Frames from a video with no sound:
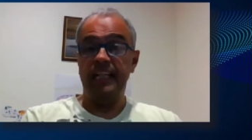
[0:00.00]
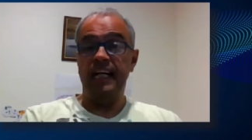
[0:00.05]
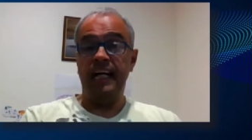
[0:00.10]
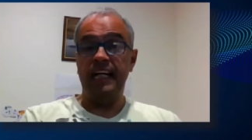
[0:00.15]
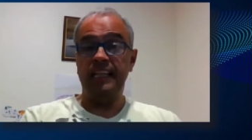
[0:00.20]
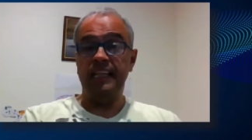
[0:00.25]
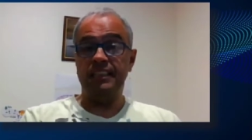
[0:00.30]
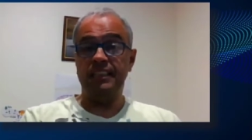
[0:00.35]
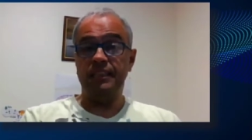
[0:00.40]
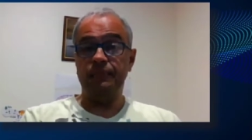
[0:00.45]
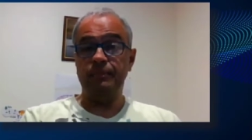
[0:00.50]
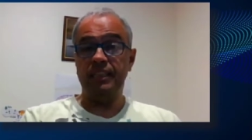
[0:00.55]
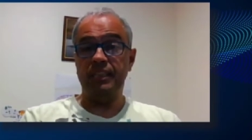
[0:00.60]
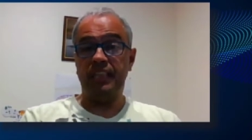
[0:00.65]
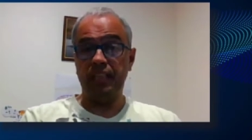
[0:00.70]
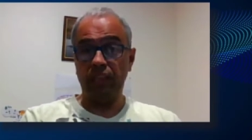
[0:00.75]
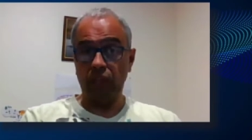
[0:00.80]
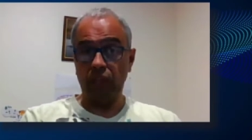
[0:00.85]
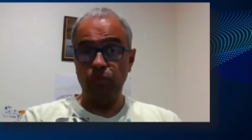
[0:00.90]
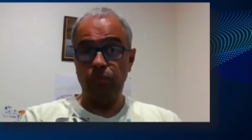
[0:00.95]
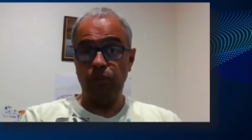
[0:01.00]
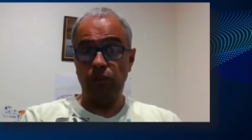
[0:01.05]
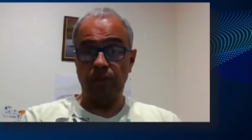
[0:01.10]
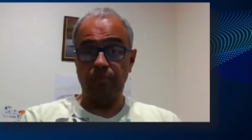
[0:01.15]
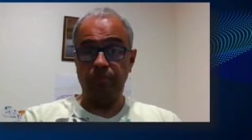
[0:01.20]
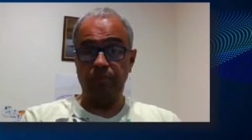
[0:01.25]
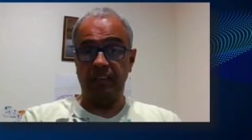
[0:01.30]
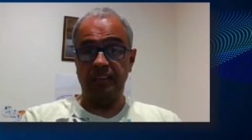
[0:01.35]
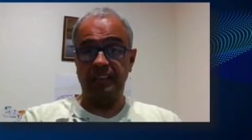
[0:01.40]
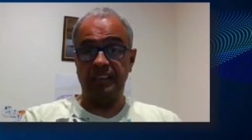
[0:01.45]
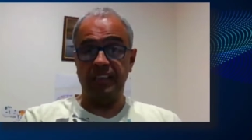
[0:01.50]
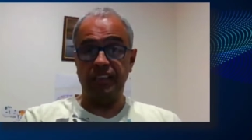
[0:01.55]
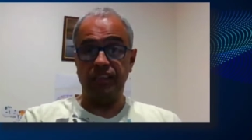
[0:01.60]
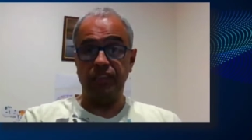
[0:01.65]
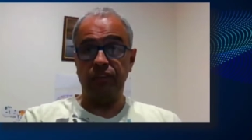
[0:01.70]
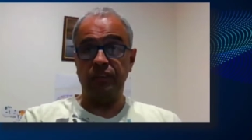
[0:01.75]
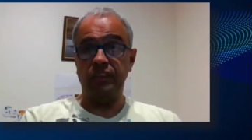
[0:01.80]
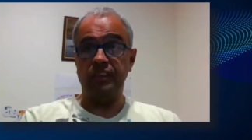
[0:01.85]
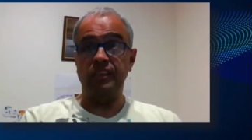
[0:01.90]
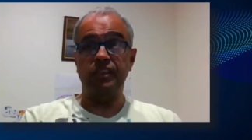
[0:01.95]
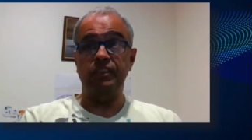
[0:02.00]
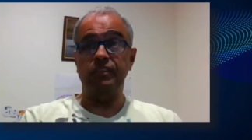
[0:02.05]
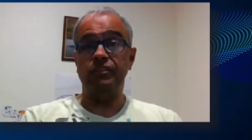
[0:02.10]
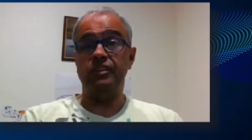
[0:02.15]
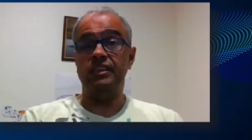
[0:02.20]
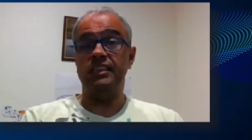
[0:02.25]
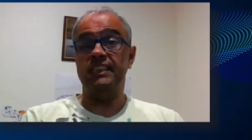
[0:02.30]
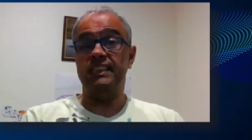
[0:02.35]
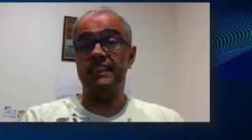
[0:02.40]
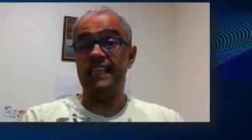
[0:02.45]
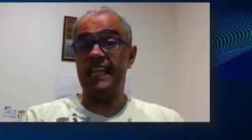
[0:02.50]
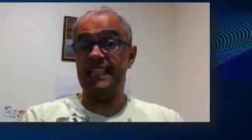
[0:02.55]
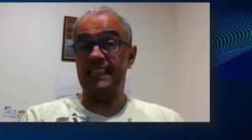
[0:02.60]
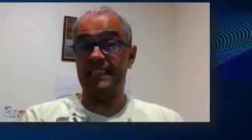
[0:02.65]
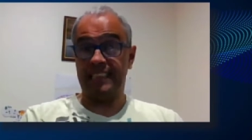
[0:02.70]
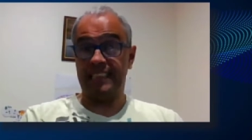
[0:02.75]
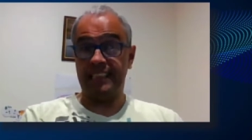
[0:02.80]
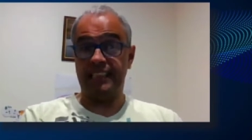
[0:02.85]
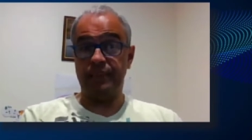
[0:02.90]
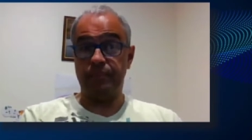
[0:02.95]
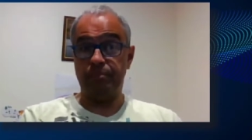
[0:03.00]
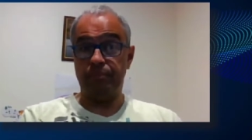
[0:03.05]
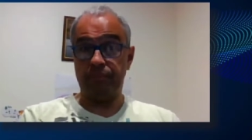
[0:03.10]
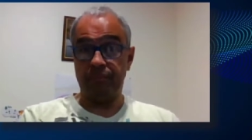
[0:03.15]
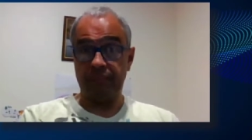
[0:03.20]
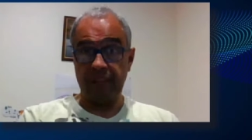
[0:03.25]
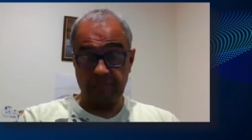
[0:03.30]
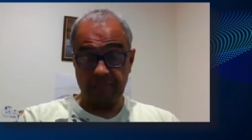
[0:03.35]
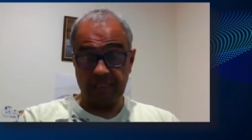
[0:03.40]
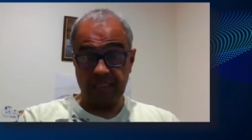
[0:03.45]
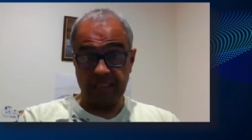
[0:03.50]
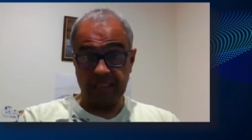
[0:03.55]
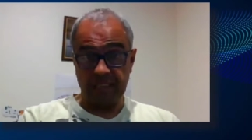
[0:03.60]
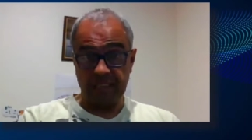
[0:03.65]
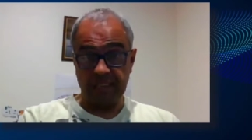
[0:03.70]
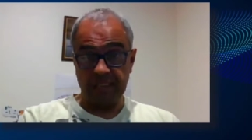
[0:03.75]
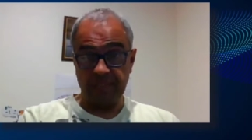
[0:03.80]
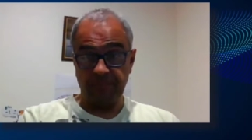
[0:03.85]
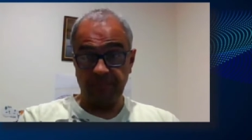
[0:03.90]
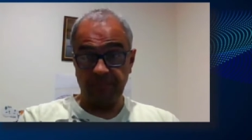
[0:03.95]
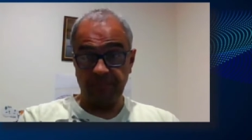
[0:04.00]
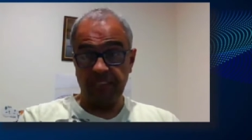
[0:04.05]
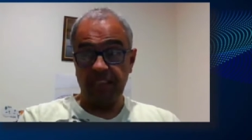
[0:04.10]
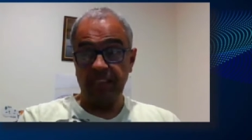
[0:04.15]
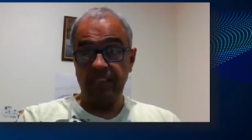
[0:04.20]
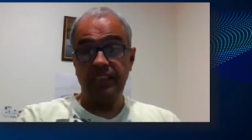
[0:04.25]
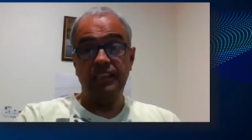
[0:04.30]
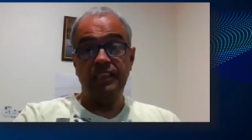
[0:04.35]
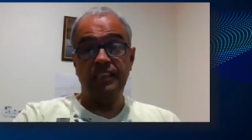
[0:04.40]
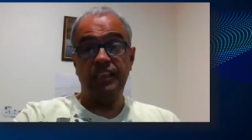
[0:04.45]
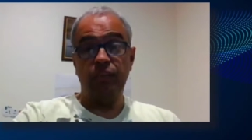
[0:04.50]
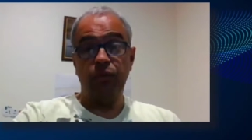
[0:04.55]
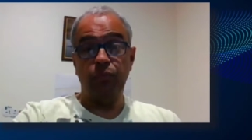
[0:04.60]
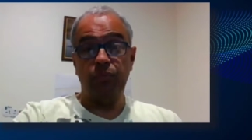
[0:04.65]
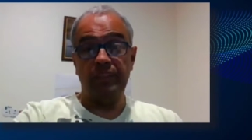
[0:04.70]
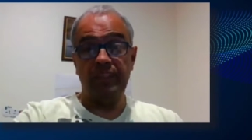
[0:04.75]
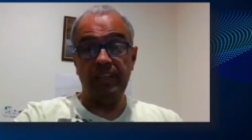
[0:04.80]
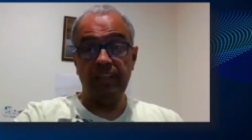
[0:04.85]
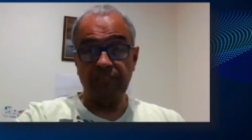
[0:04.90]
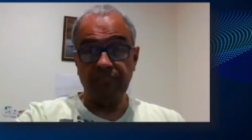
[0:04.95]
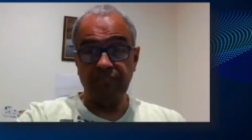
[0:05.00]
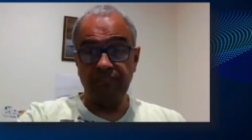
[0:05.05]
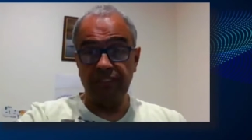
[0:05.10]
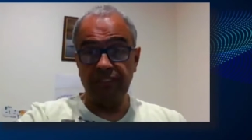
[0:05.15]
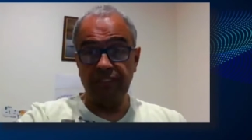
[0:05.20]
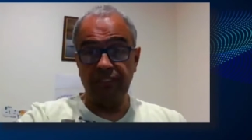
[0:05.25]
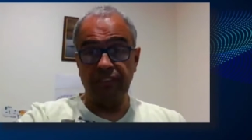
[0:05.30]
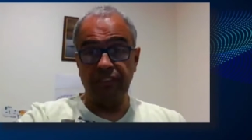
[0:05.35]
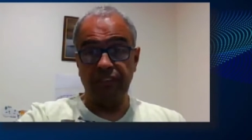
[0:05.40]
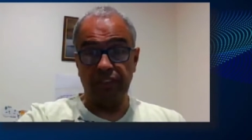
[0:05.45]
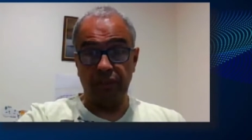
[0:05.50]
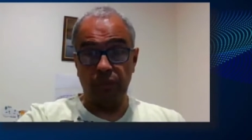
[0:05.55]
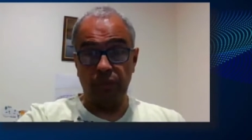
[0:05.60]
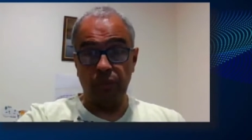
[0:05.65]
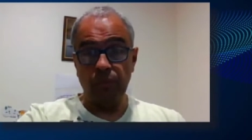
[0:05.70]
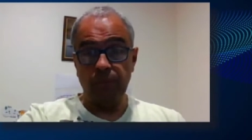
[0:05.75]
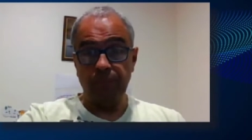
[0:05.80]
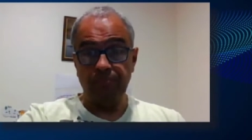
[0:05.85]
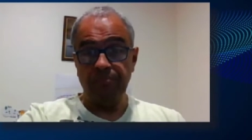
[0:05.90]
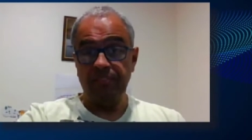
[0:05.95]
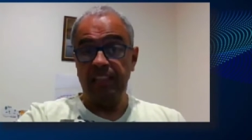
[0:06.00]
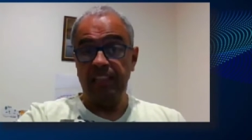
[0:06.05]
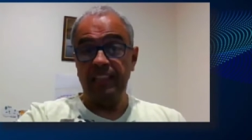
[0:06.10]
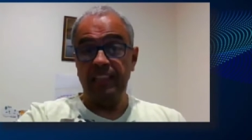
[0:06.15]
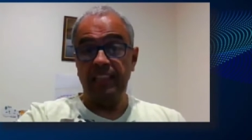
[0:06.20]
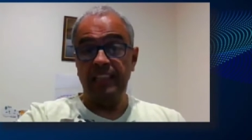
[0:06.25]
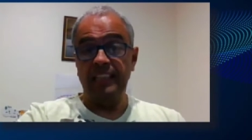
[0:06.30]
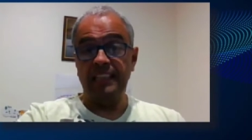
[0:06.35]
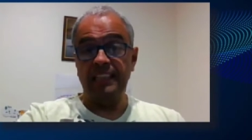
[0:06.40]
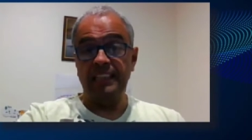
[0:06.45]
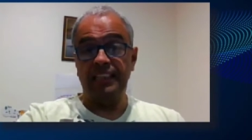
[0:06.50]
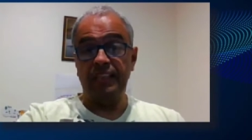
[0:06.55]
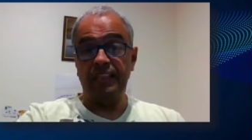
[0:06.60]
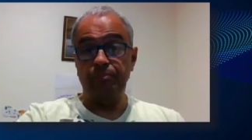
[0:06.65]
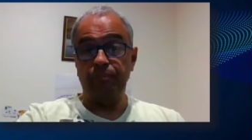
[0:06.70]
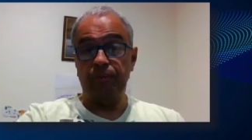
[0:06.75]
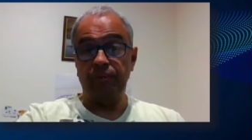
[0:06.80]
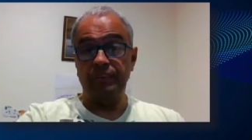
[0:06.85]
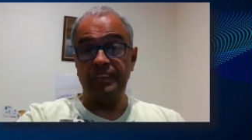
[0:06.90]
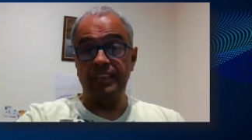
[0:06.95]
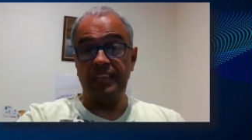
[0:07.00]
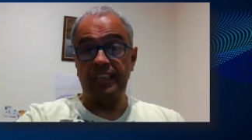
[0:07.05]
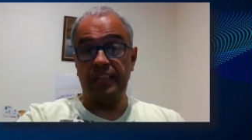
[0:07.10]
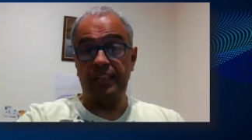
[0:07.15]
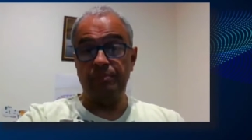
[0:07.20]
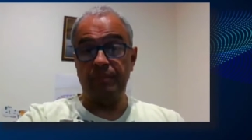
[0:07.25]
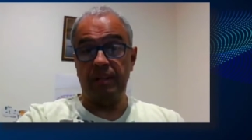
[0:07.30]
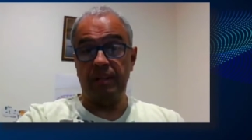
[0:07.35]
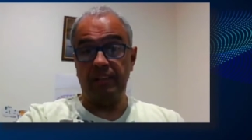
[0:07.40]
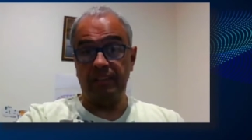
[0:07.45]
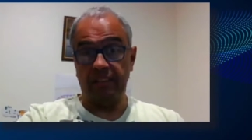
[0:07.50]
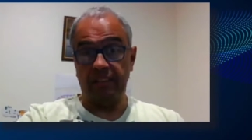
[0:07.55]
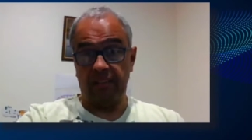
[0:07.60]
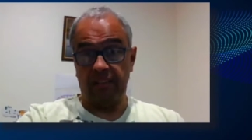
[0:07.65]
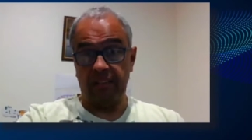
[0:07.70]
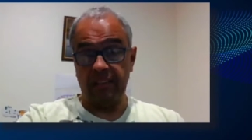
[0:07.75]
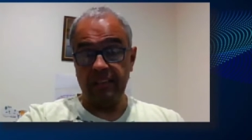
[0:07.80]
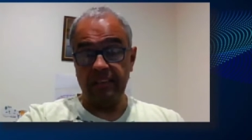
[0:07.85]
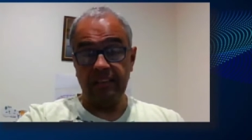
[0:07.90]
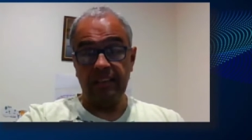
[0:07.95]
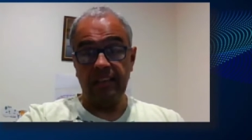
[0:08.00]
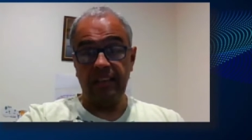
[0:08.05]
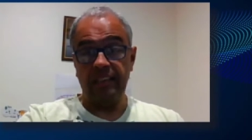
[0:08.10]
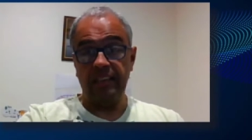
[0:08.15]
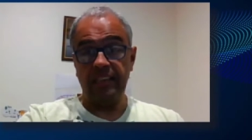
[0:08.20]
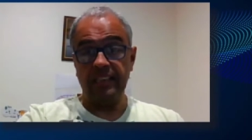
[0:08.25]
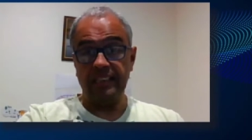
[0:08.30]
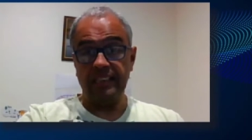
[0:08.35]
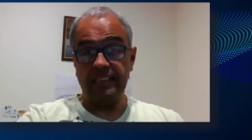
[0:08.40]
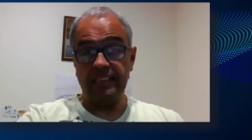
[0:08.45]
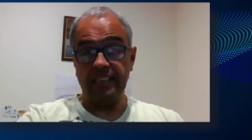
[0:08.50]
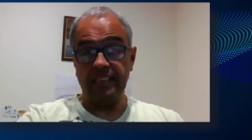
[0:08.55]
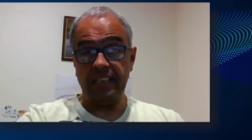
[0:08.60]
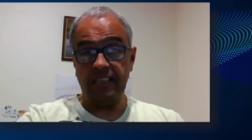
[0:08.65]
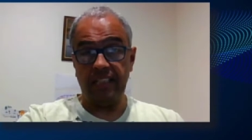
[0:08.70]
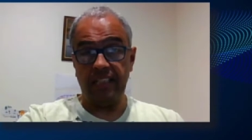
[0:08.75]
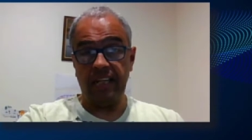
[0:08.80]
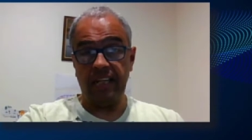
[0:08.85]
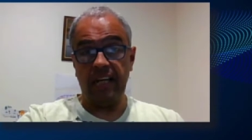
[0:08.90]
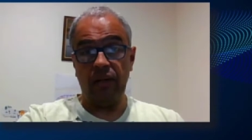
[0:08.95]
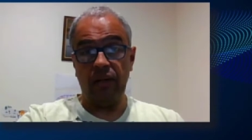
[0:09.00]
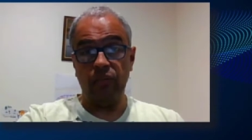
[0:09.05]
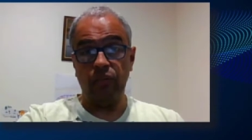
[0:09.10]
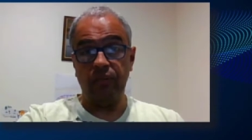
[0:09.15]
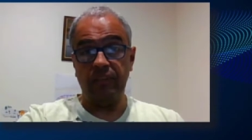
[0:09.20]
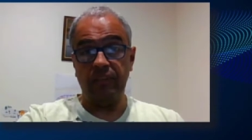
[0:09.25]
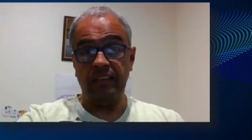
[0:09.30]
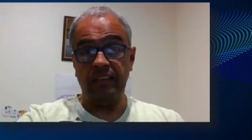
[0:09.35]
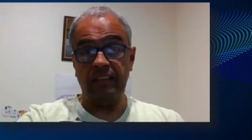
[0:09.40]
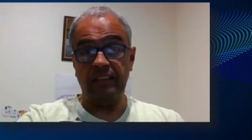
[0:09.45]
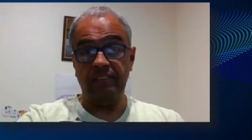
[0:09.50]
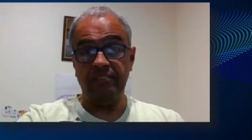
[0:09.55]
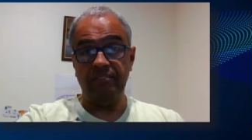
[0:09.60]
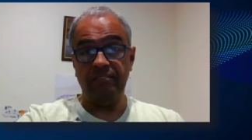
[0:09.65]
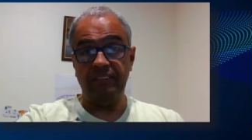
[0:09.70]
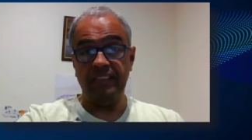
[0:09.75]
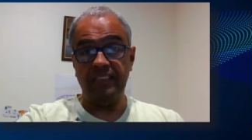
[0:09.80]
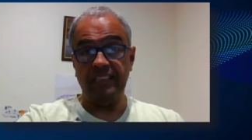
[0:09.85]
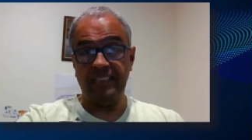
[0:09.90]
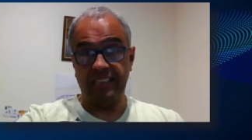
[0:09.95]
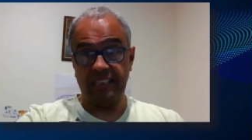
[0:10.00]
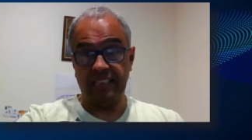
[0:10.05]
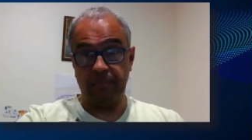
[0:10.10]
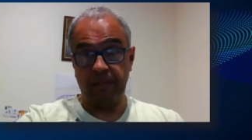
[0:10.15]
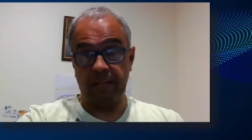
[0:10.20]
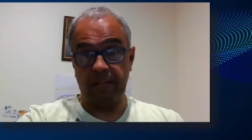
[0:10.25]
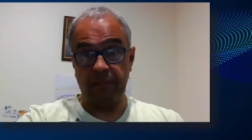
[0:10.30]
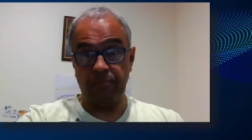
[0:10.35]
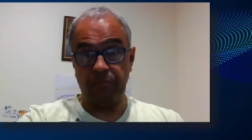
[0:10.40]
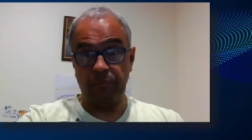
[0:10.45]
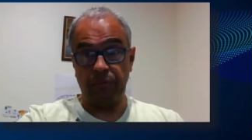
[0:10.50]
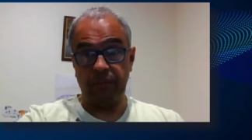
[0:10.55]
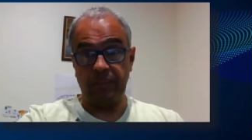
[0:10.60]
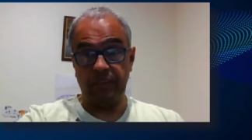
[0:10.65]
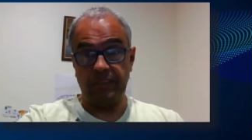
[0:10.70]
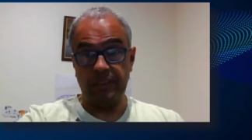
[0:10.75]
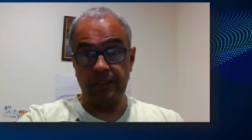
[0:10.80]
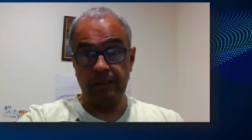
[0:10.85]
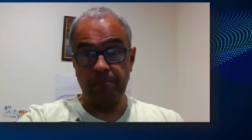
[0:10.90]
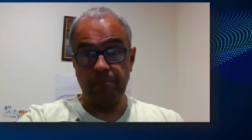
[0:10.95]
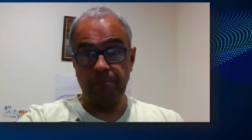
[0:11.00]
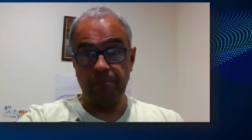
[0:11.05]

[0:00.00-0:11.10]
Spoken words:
and some of the global commands that you can use to set system parameters. So without further ado, let's jump onto the command line and let's see how we can configure these bad boys.